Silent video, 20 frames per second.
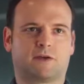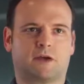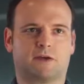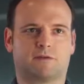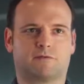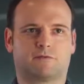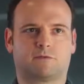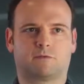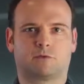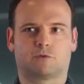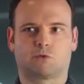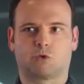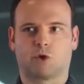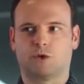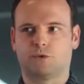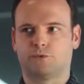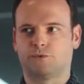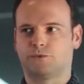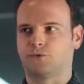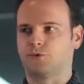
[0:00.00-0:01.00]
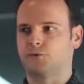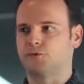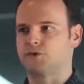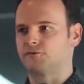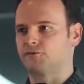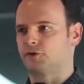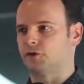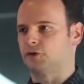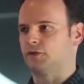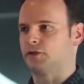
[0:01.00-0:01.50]
kind of grown through
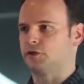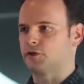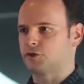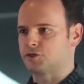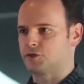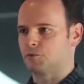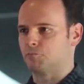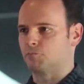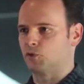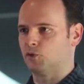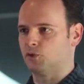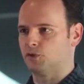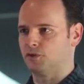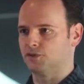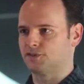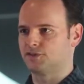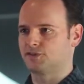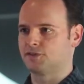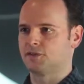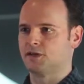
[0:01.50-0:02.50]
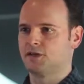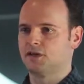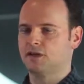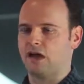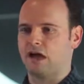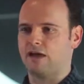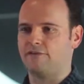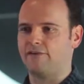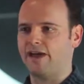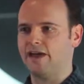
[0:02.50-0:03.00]
different leadership roles,
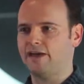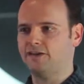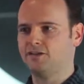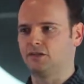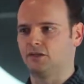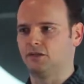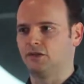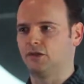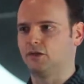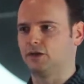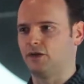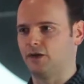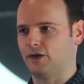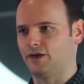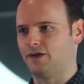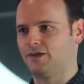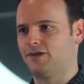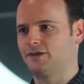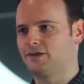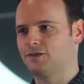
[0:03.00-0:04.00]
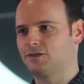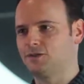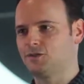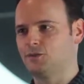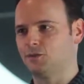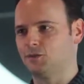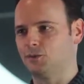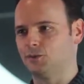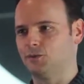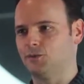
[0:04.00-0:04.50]
I've had to learn
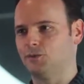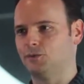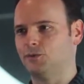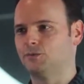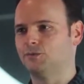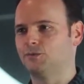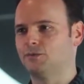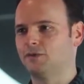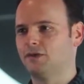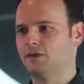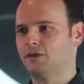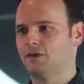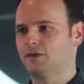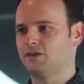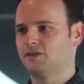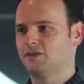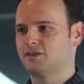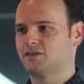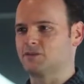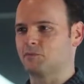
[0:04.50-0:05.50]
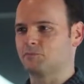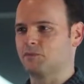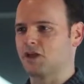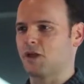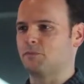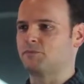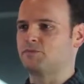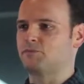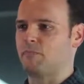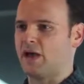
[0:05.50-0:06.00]
to
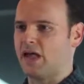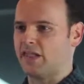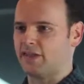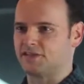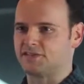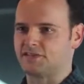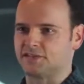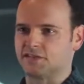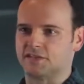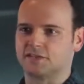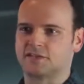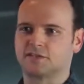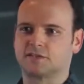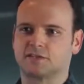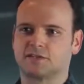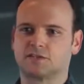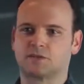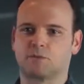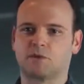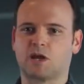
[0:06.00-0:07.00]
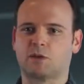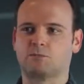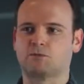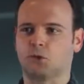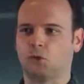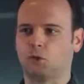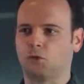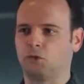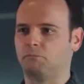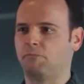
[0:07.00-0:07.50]
sometimes balance this, sometimes
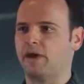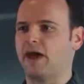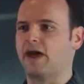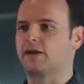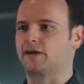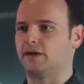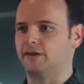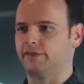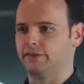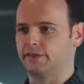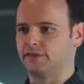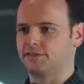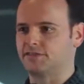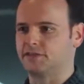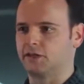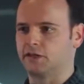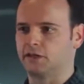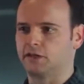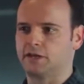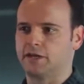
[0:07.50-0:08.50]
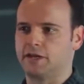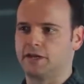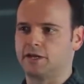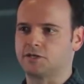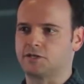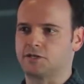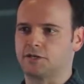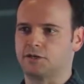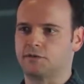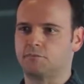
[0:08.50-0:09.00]
hold back on this
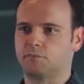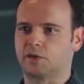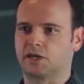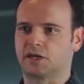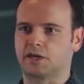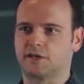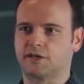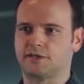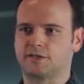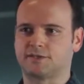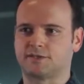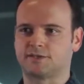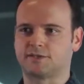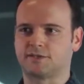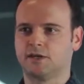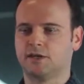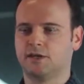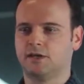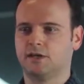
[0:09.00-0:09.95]
inclination, because